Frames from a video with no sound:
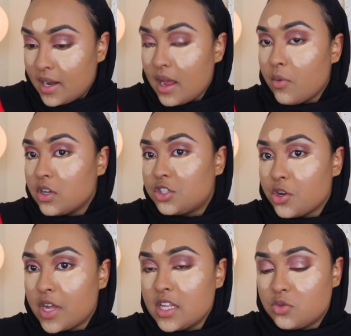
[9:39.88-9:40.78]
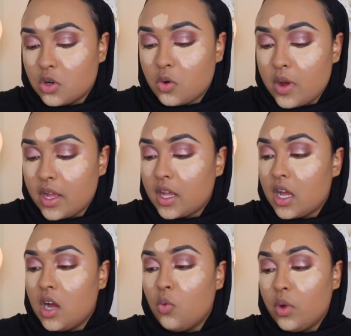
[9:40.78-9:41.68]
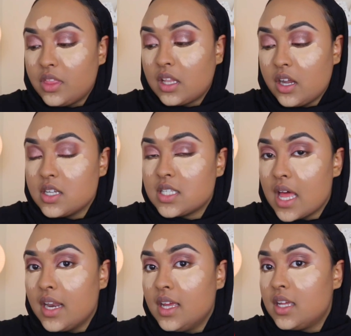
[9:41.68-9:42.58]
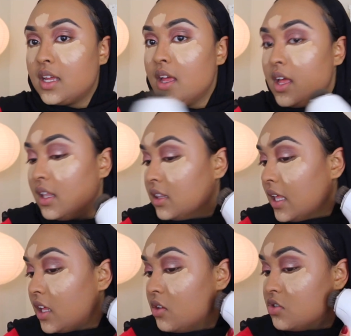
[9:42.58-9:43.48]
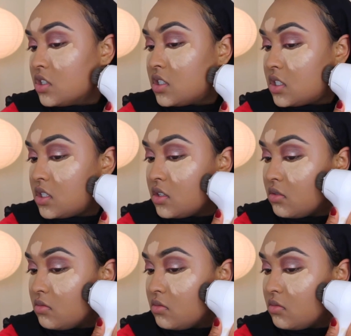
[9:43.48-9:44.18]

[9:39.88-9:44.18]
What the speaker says: I want to show you guys real quick with the Clarisonic, like you just